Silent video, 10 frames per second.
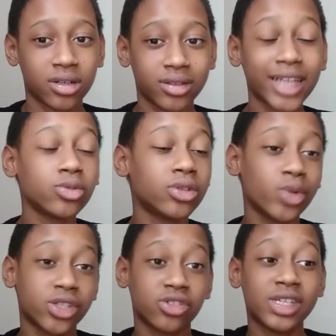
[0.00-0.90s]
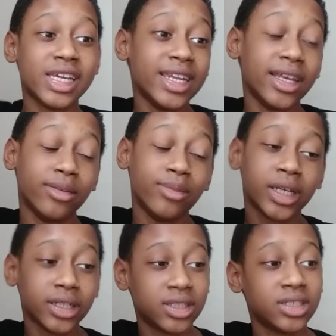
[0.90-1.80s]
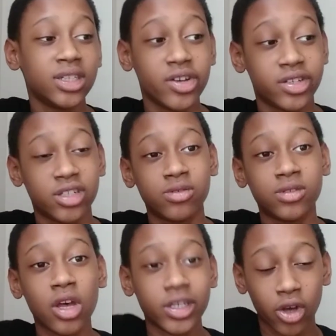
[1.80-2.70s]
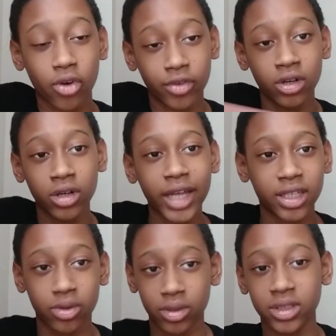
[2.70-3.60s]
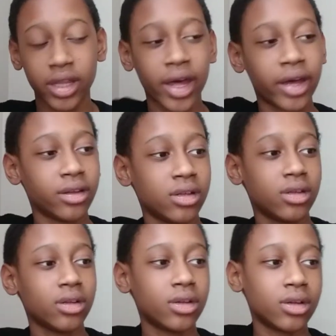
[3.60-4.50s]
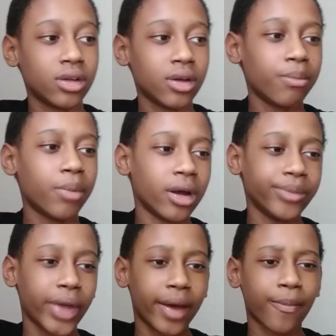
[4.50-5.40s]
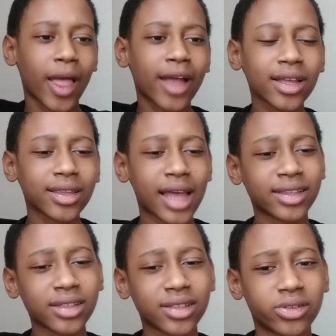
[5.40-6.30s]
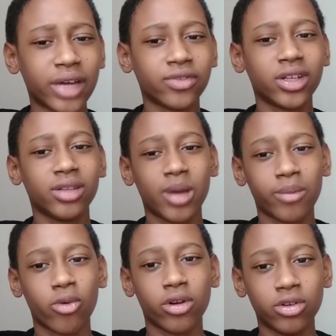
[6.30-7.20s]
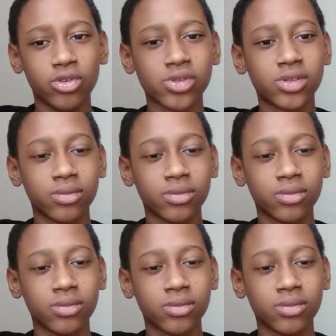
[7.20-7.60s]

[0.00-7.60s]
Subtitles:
That's what the Wizards needed, because the series is over. I think we can say that. But, yeah, I thought they'll definitely make more noise